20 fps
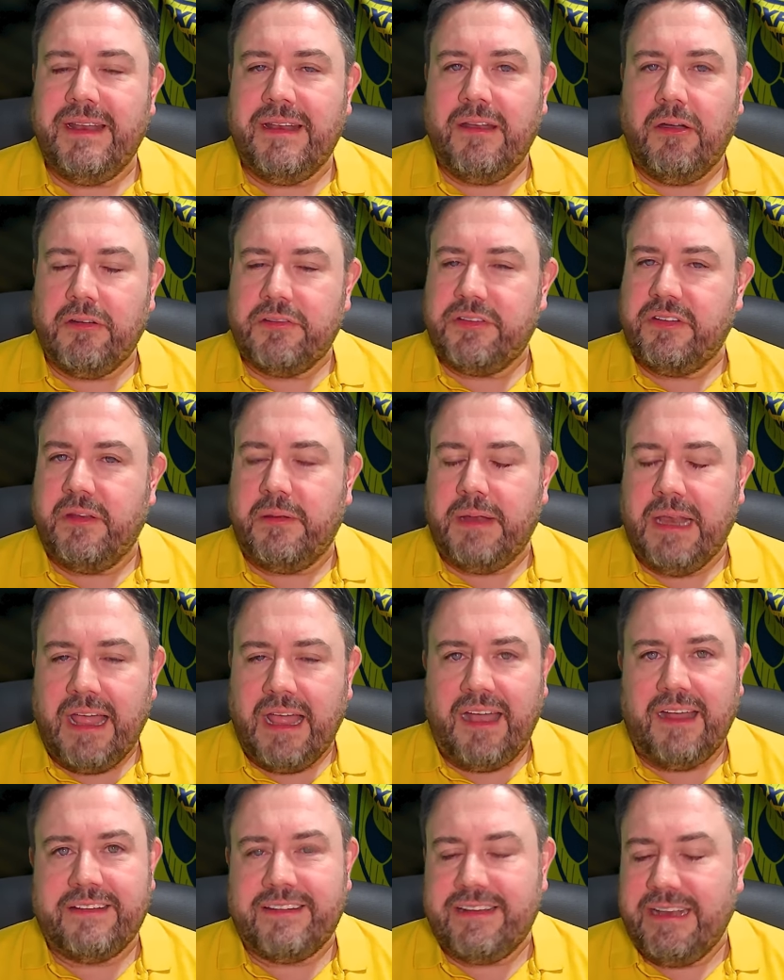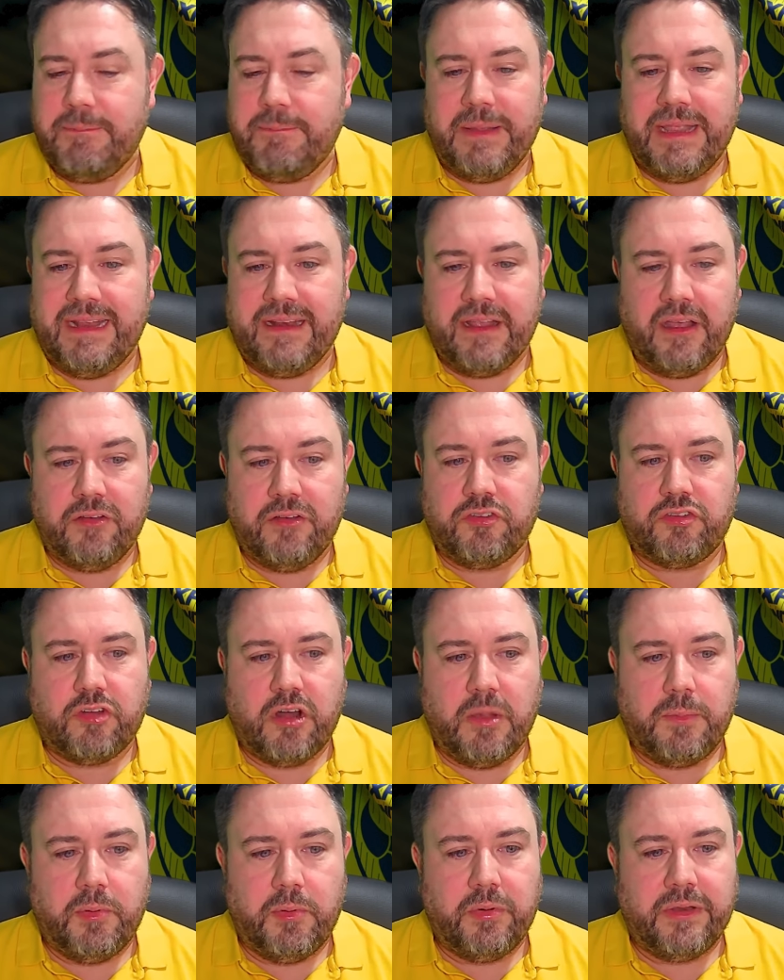Oxford had largely been
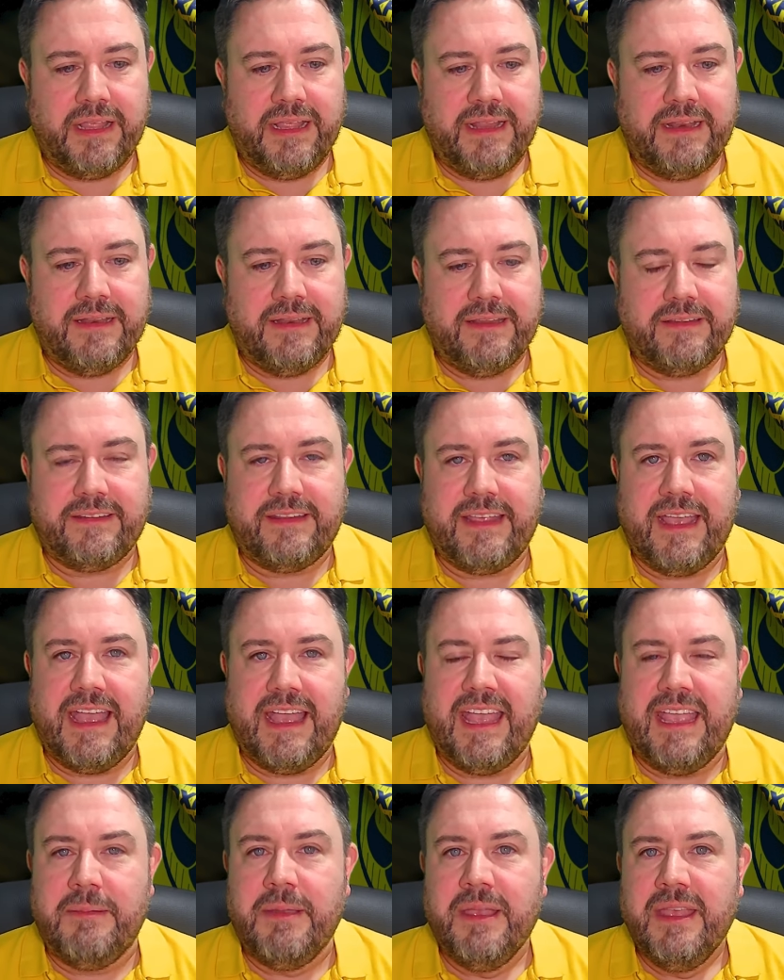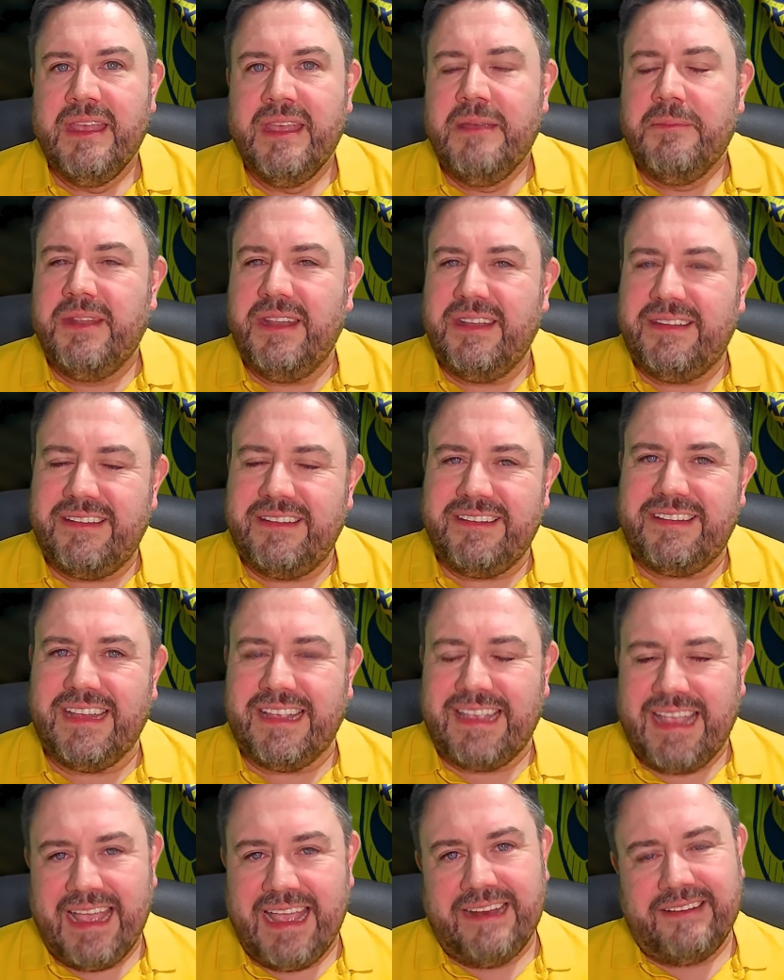untroubled in this game. But it's just
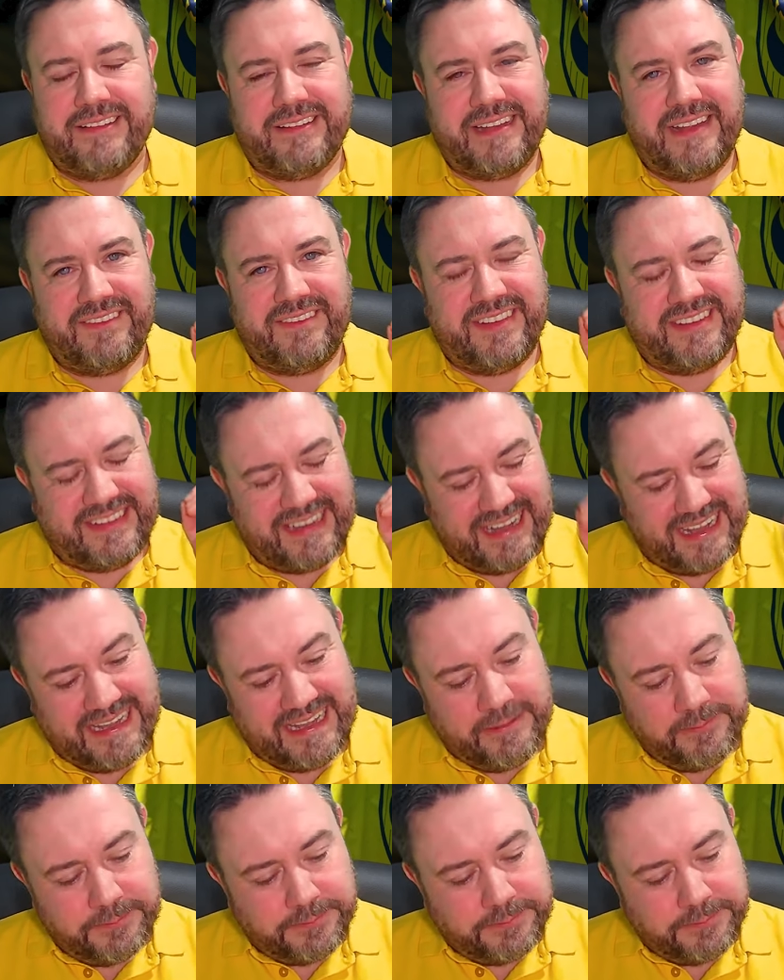have to say,